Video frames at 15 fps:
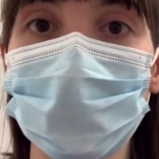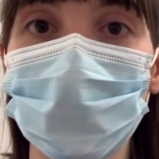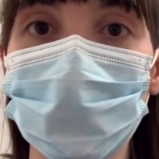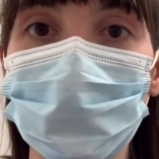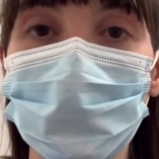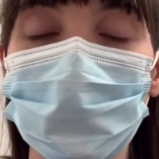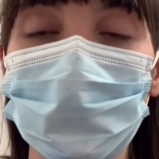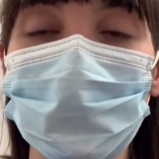
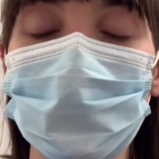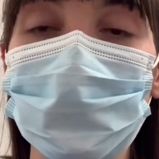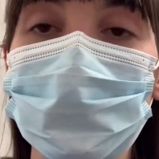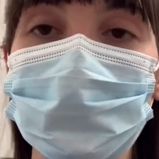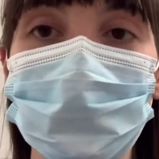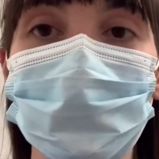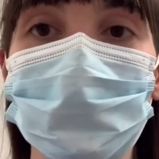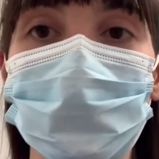But he
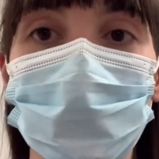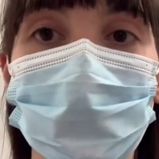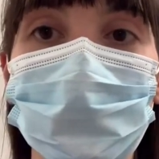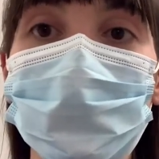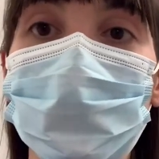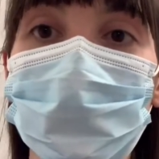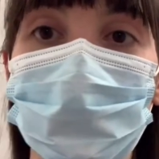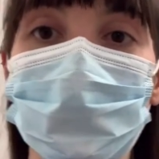was able to kind
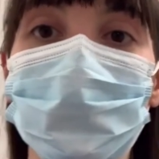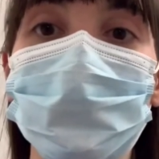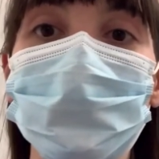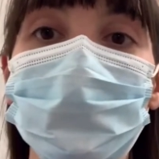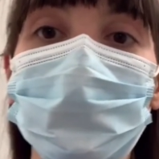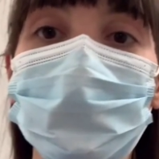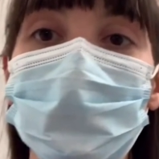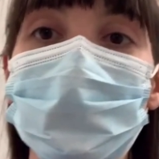of
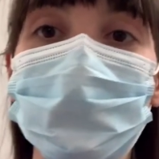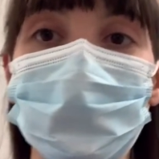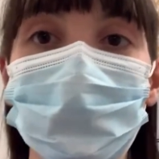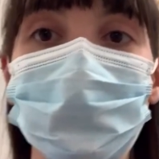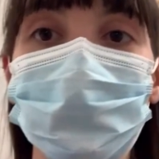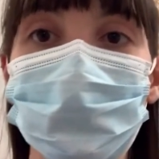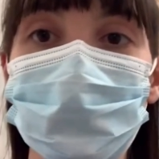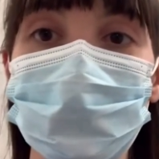point
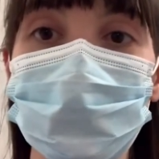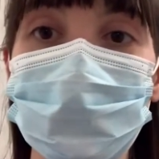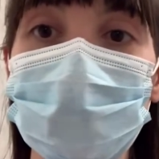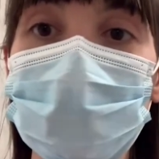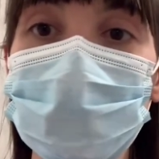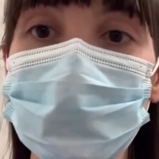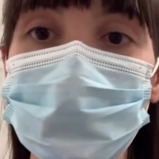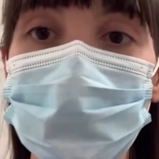down towards his
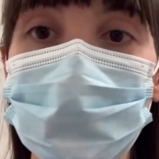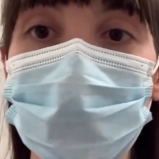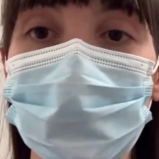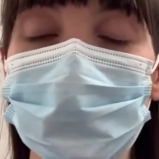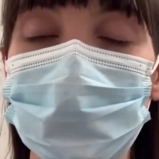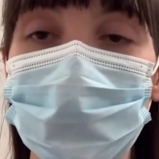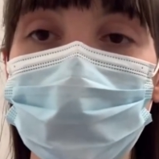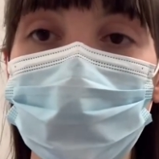legs to tell
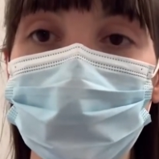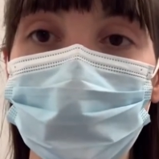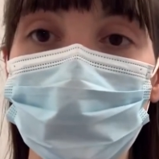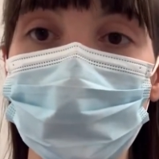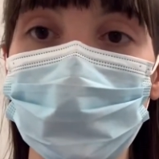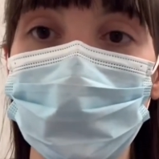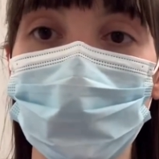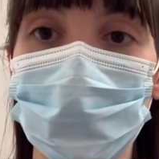me that he
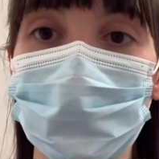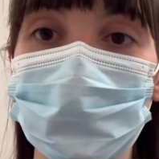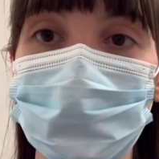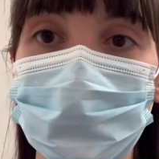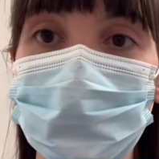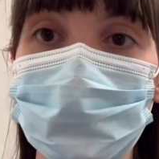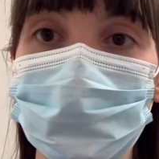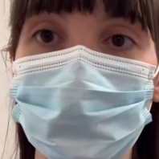thought that that
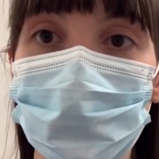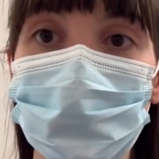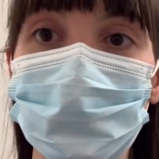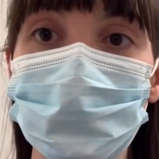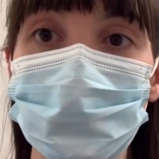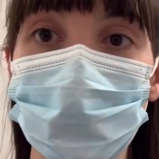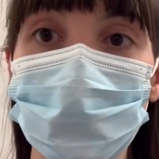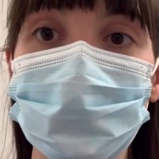was what
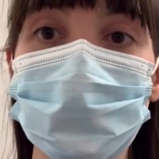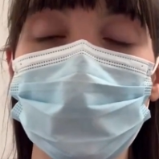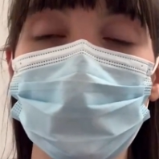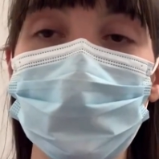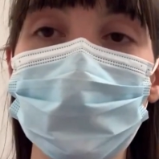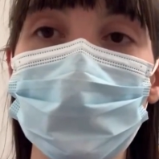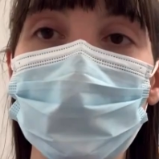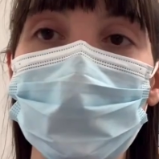was hurting
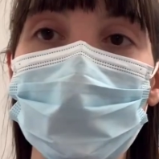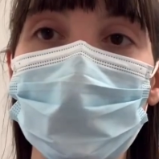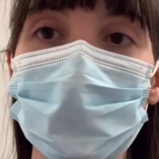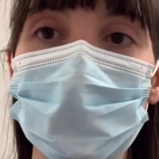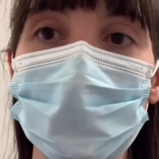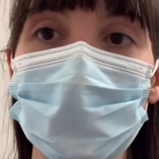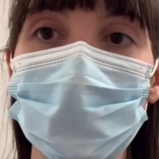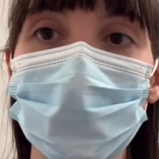him.
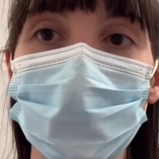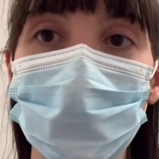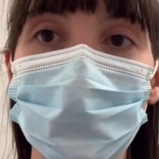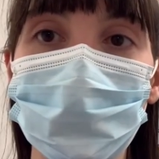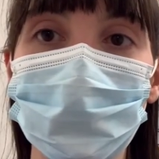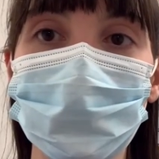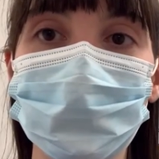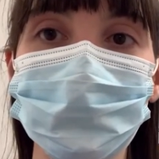
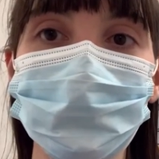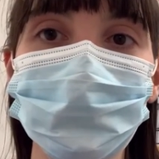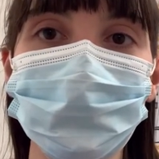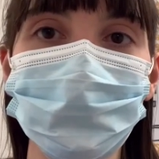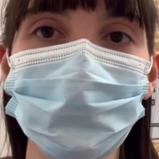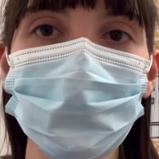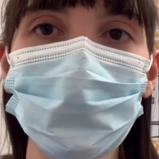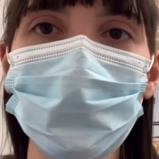
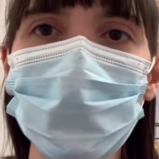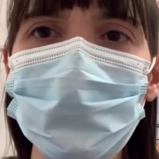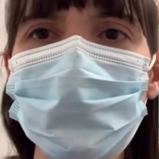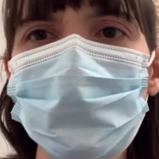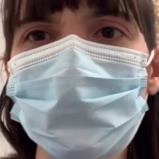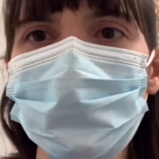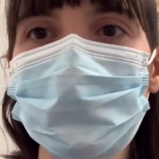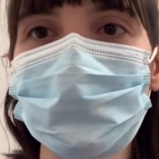And
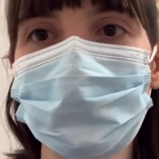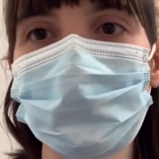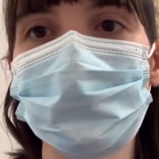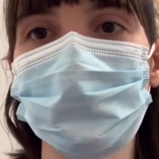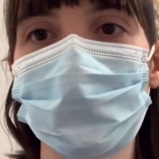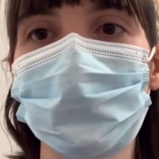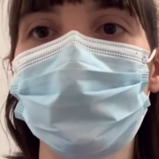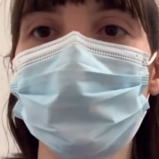you could just see
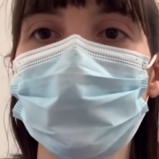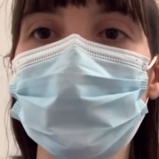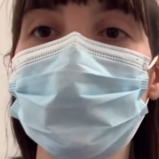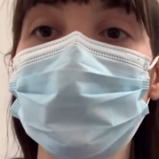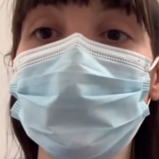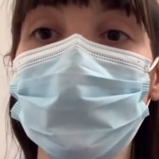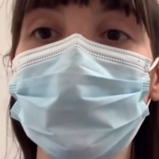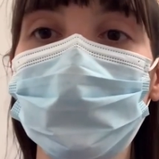generally
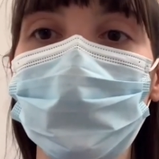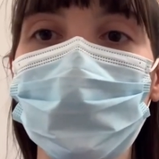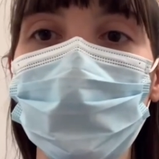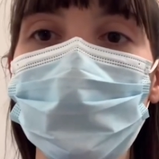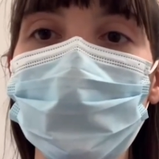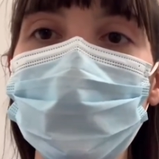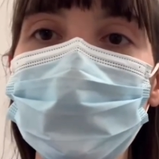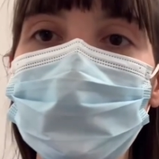he didn't look
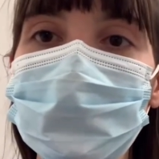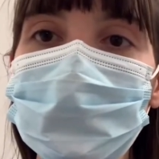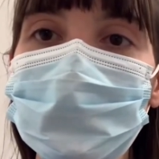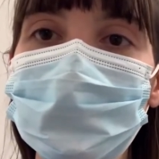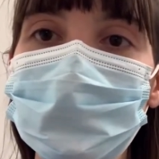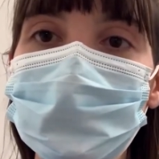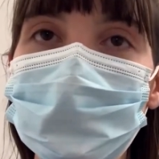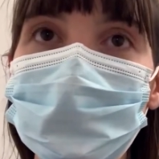quite right.
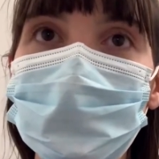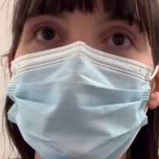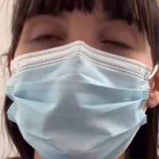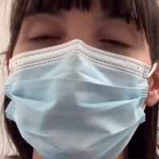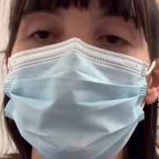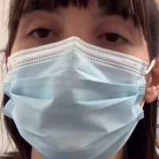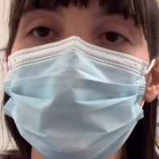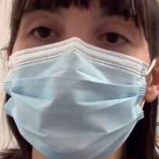
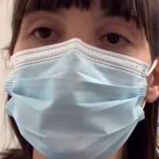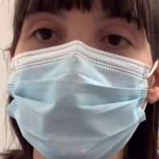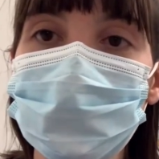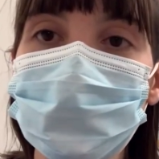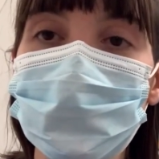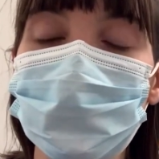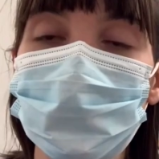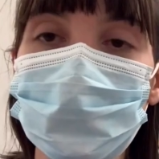So he's
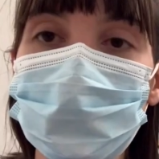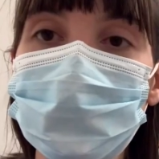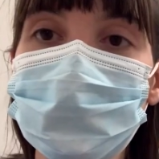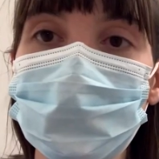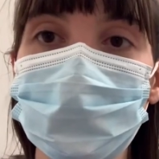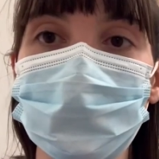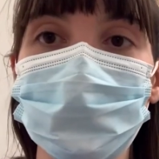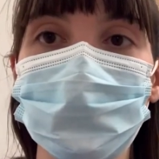had some wheeze
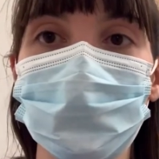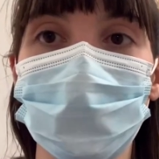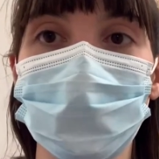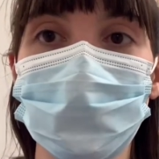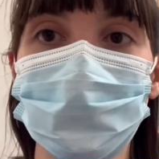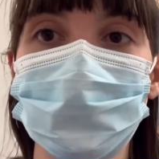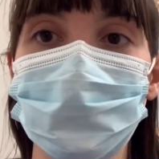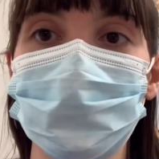in his
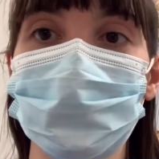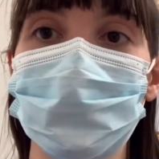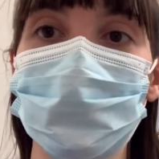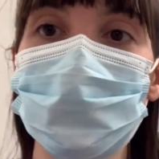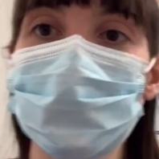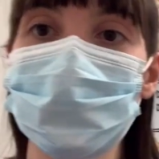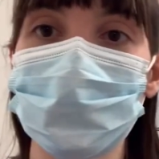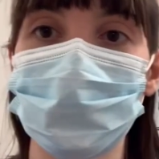chest
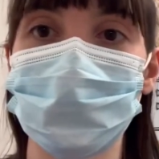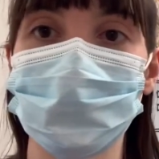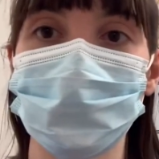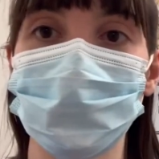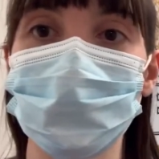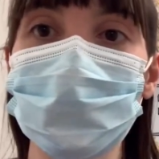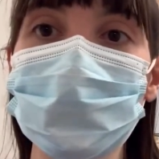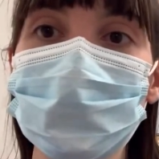
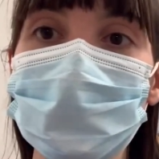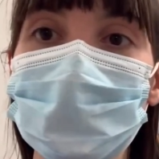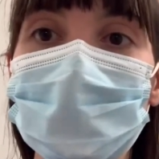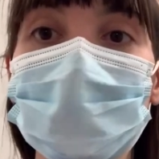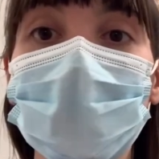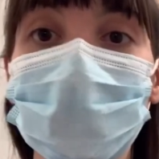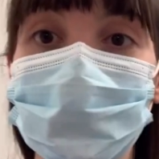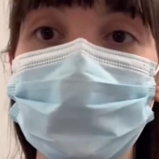previously,
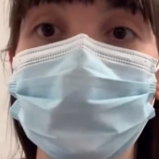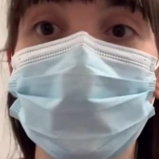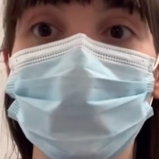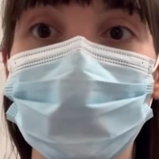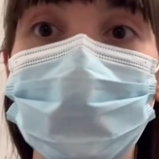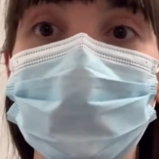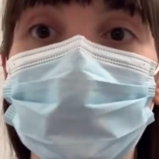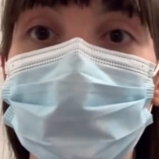and
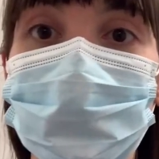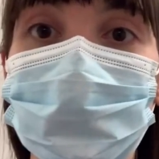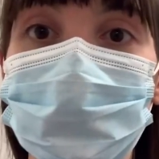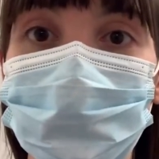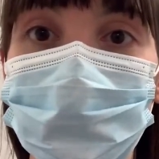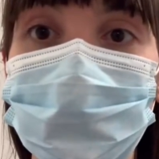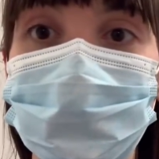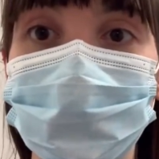tonight he
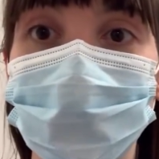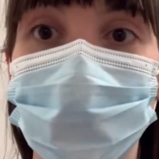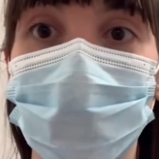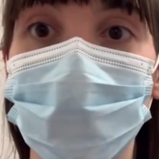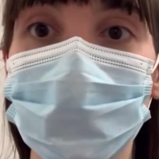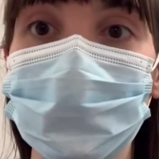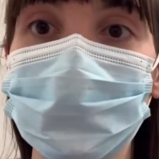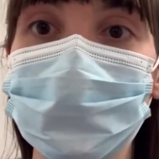was wheezy
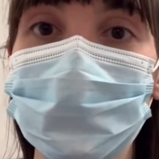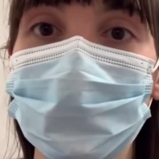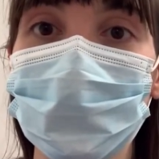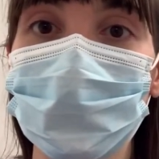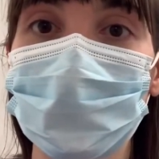again,